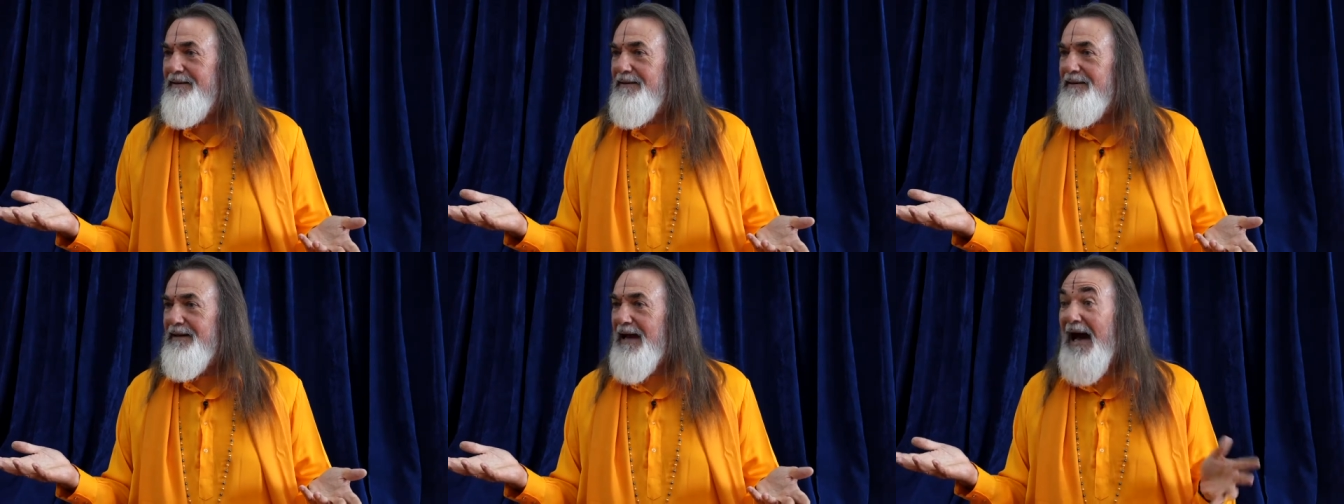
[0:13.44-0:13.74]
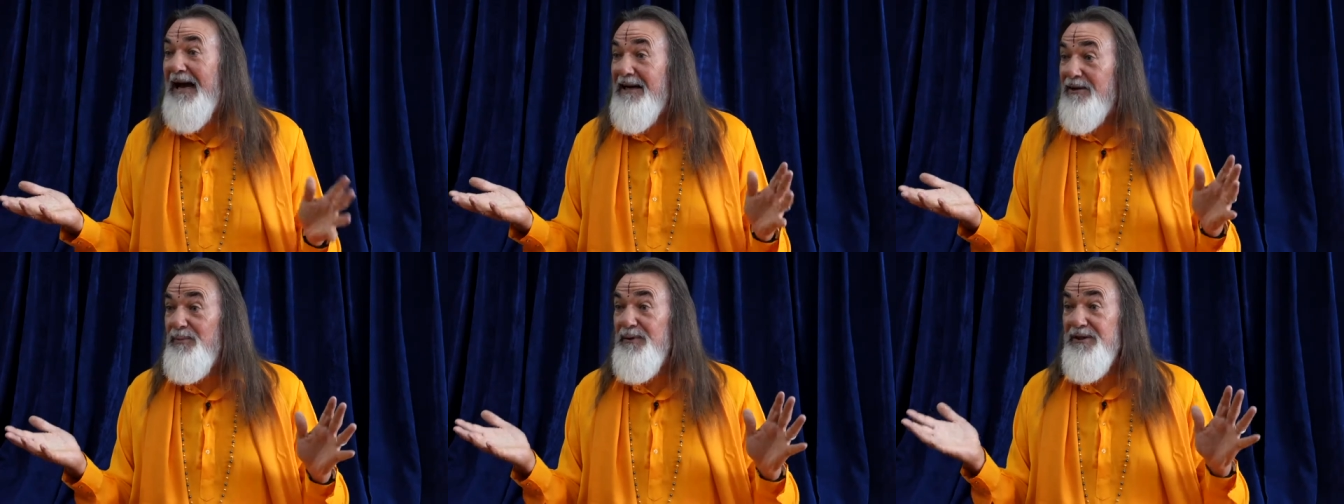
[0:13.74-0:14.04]

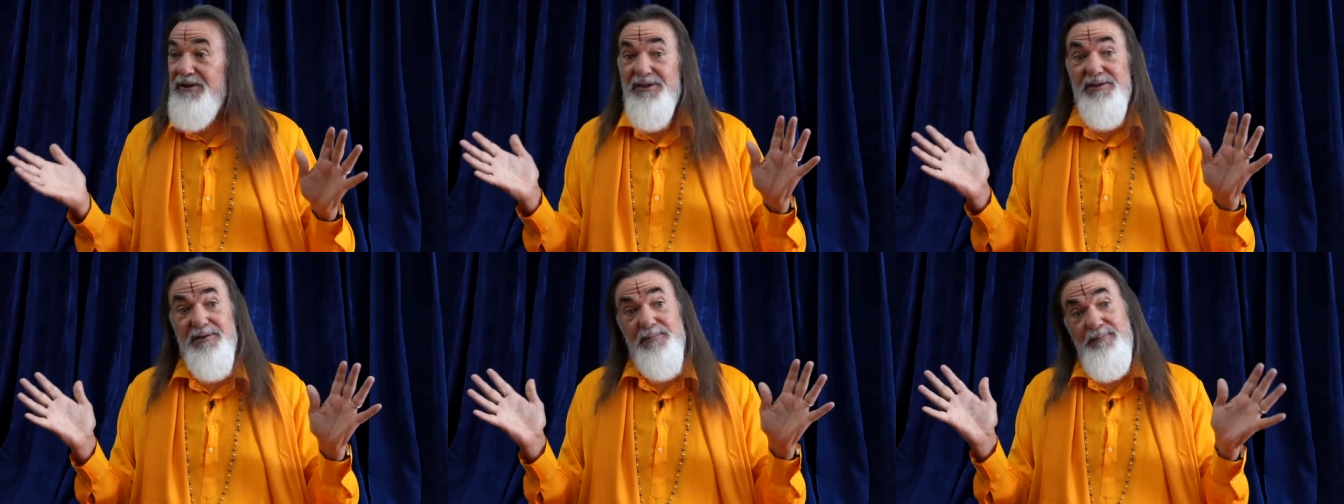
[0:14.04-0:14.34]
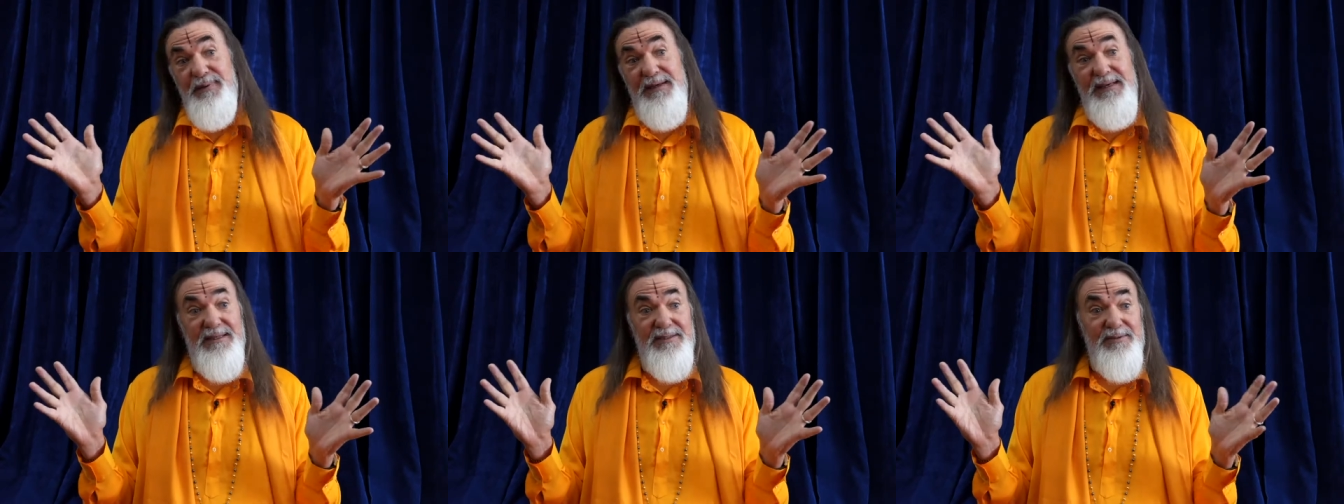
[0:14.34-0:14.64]
Can't we just
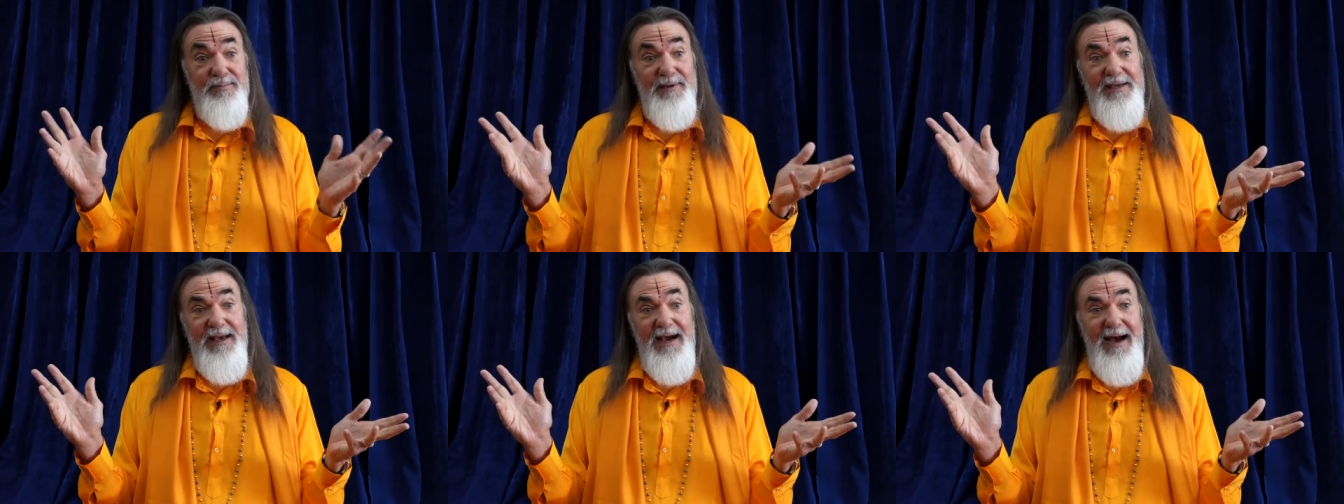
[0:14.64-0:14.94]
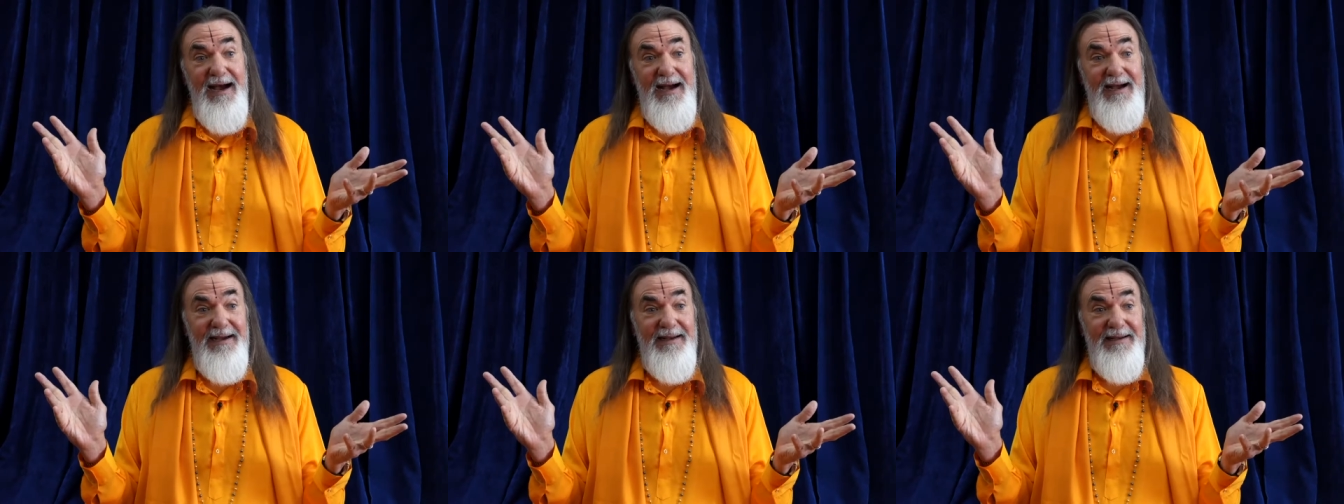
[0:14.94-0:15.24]
be as we
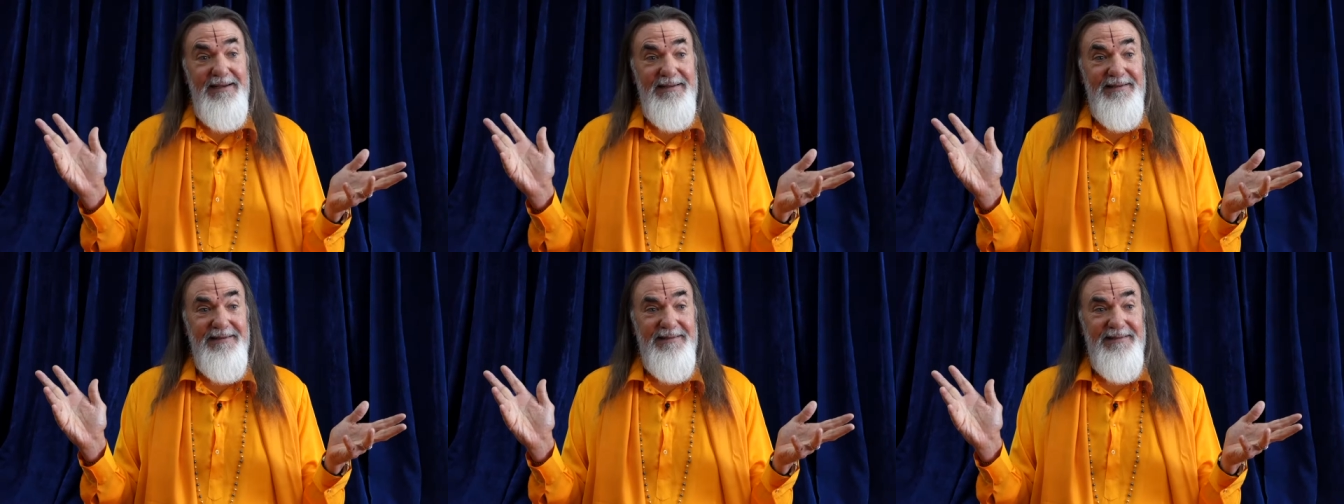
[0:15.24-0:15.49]
are?